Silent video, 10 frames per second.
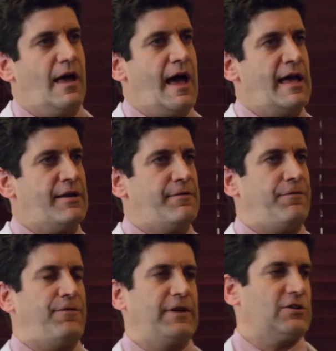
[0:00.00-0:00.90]
and it
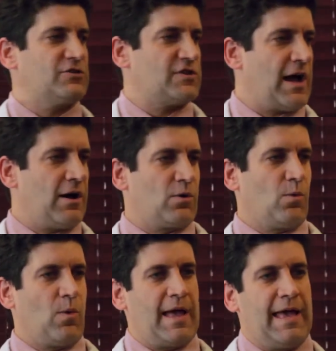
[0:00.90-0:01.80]
figures out a
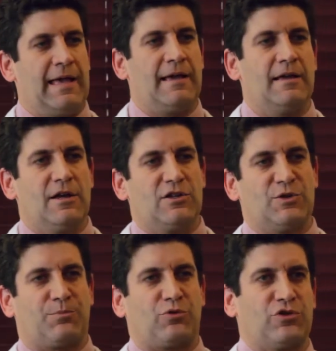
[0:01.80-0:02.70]
way
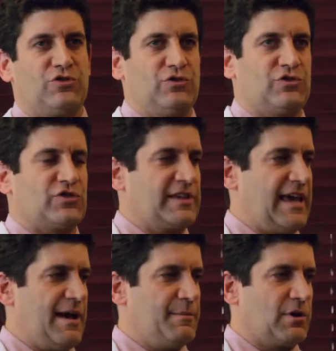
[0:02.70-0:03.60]
to produce a
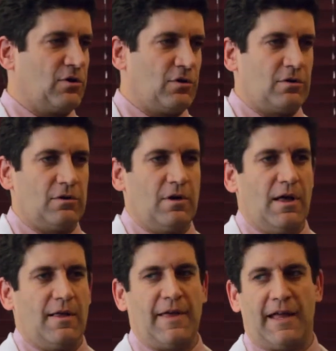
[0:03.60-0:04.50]
chemical
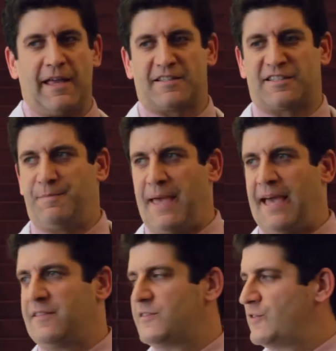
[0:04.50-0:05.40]
that
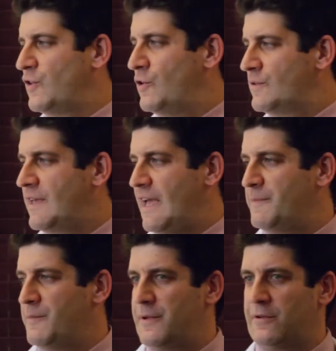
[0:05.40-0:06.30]
expands its own
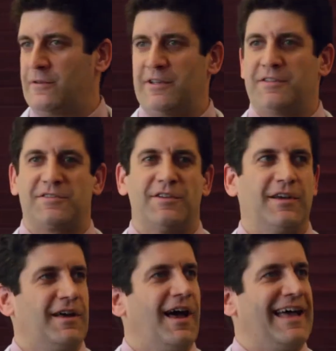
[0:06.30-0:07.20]
capabilities.
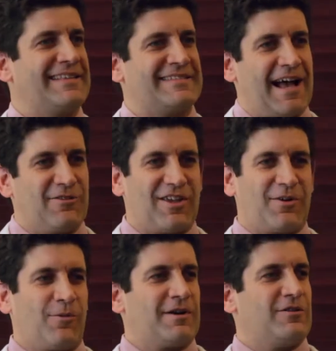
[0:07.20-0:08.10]
It sounds
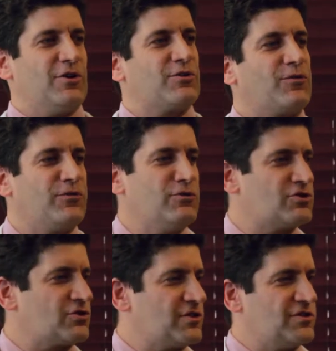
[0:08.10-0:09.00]
like one of those
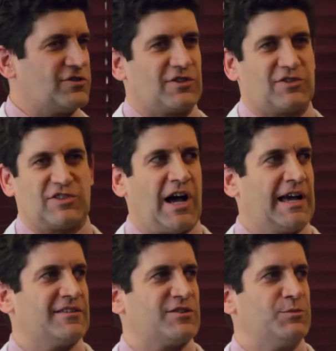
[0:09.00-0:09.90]
futuristic
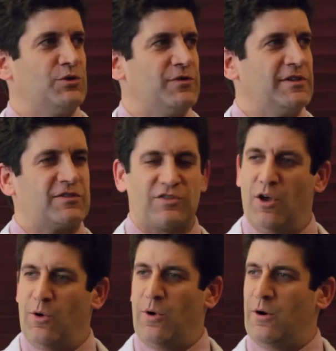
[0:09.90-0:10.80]
science movies
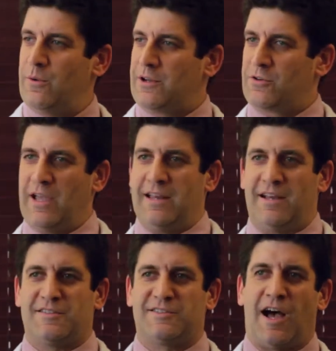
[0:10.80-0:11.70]
where we create a
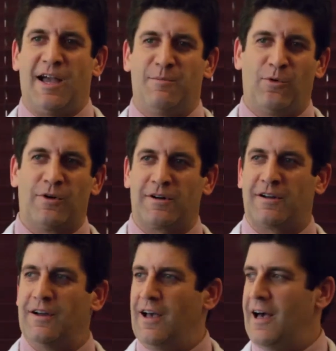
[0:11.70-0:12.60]
cyborg,
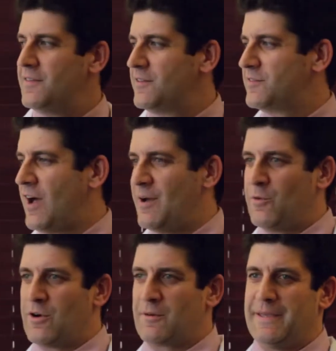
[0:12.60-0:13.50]
and the
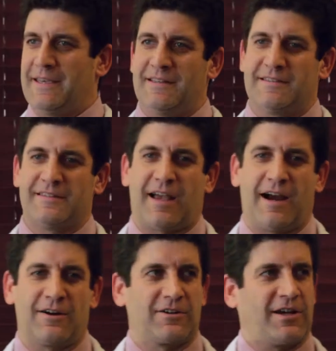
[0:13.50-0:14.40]
cyborg begins as
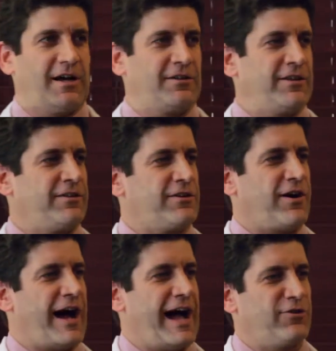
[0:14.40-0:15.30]
our cuddly little
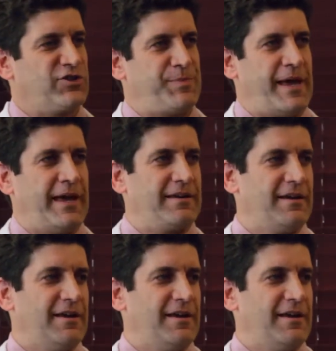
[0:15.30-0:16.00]
house pet,